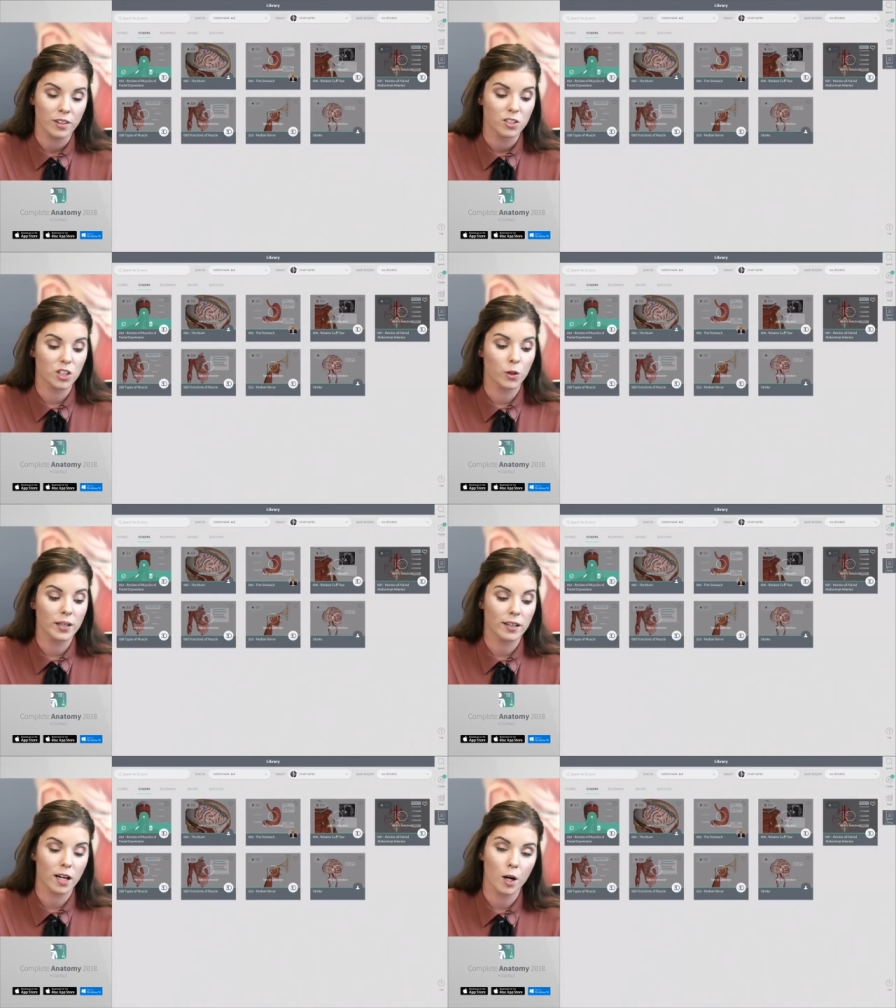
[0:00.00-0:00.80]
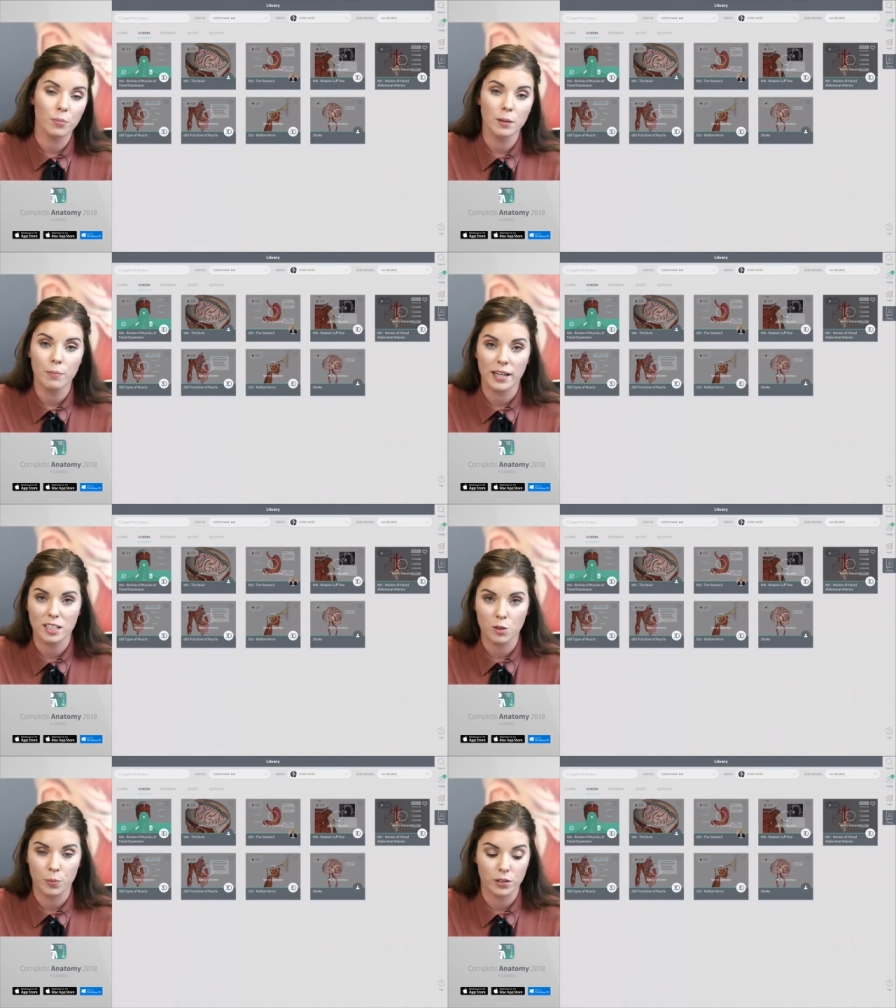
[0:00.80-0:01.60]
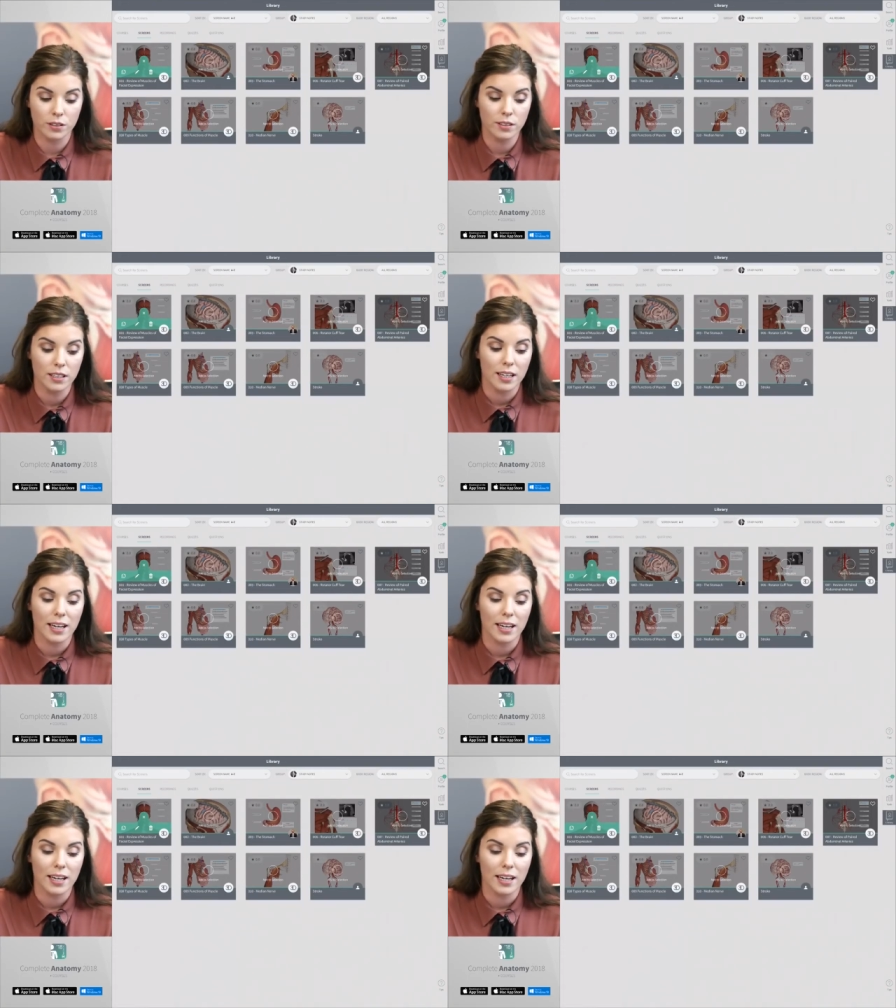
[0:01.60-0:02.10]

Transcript: showing a copy and paste button,